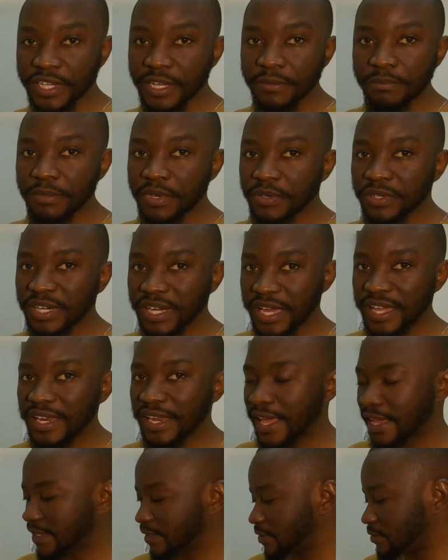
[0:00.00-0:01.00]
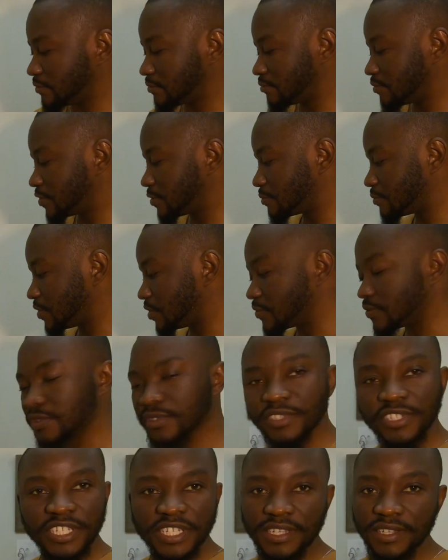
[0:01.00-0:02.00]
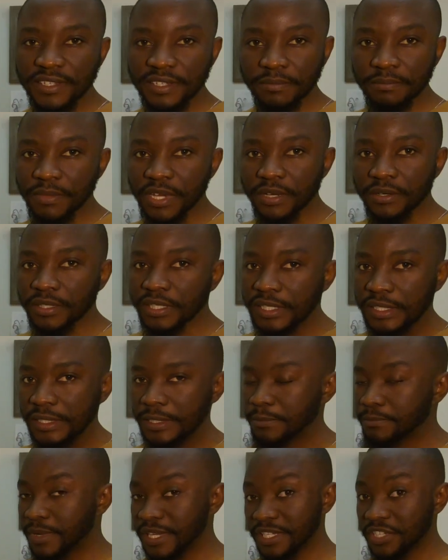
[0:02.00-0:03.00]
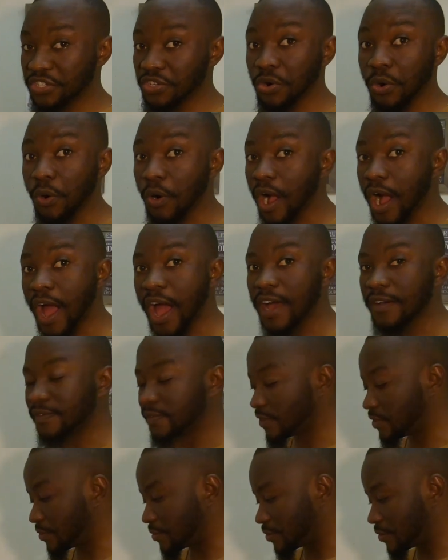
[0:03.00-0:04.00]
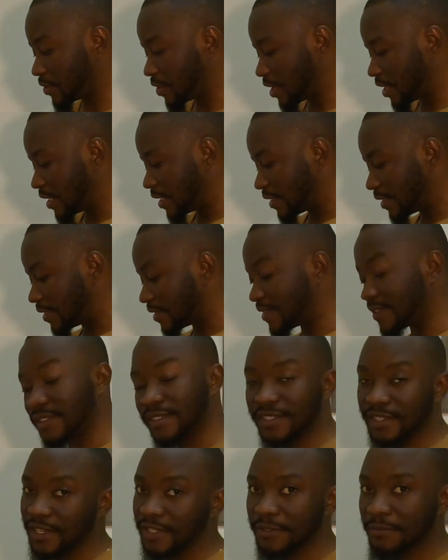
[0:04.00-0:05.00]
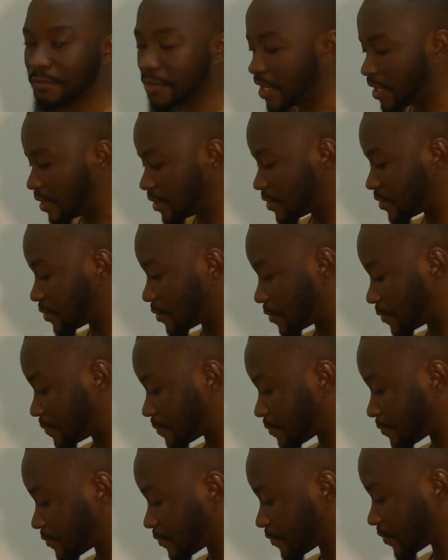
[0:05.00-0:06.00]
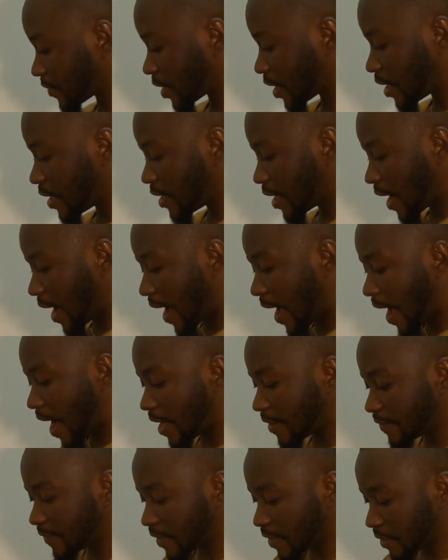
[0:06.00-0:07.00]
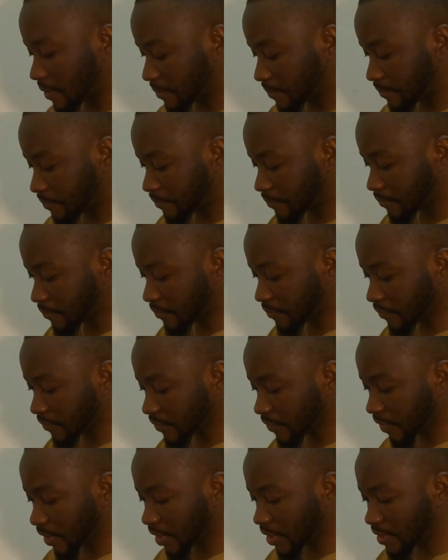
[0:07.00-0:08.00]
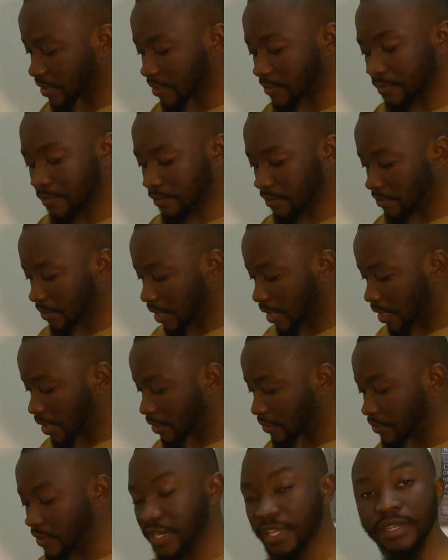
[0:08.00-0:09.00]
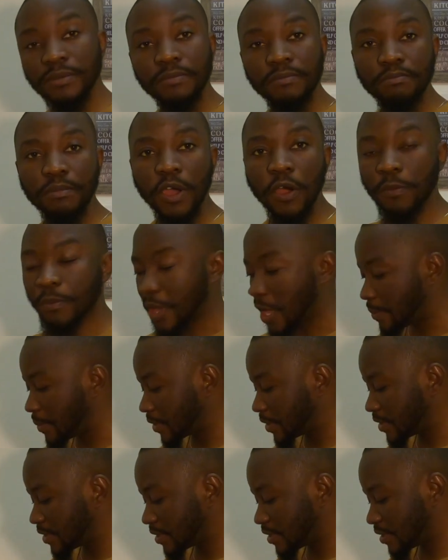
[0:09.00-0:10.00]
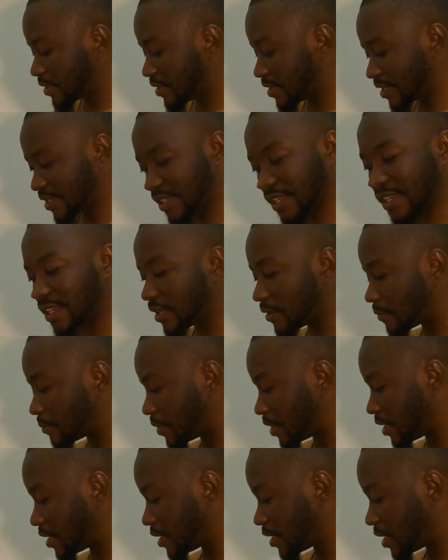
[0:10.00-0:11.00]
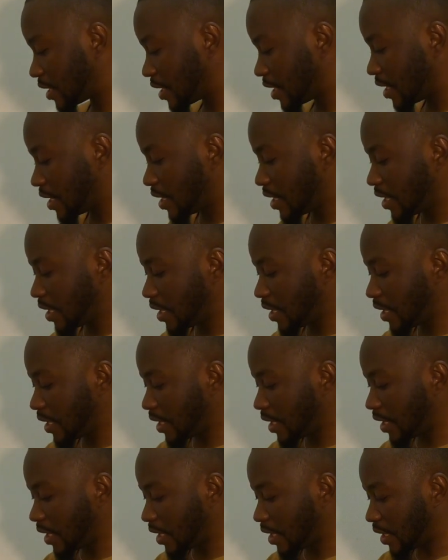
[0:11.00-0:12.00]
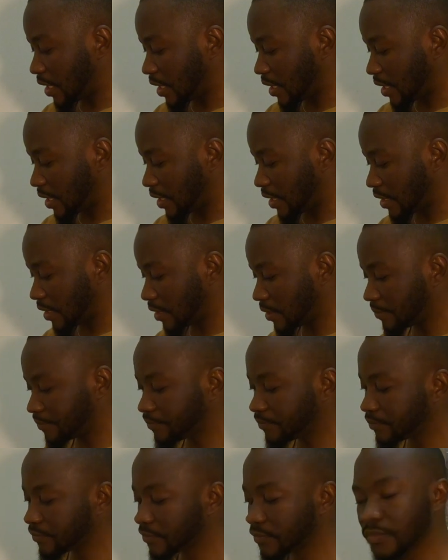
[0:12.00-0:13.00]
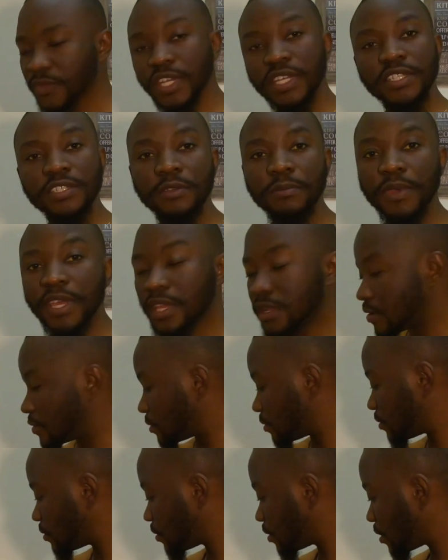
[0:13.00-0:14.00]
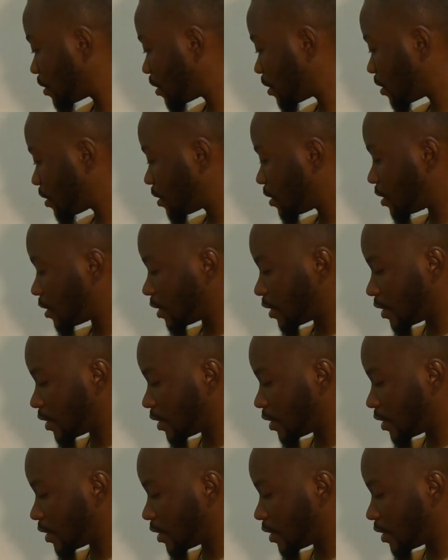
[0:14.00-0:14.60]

green bell peppers that I cut up, just a little bit, not a lot, just a little bit of green peppers. And then I have a curry powder on the side and some salt, and of course a tomato that I'm going to be using.